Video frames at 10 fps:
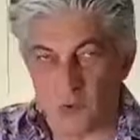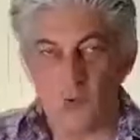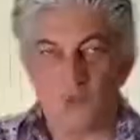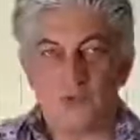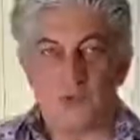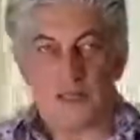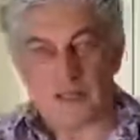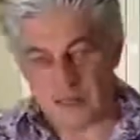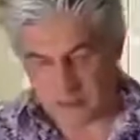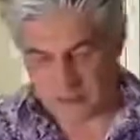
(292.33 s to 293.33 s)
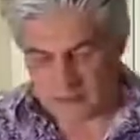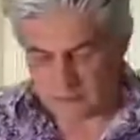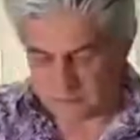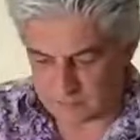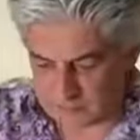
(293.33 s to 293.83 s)
oozy,
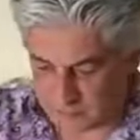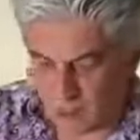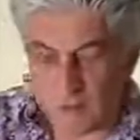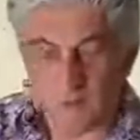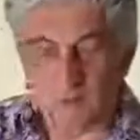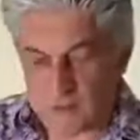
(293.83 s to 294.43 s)
soft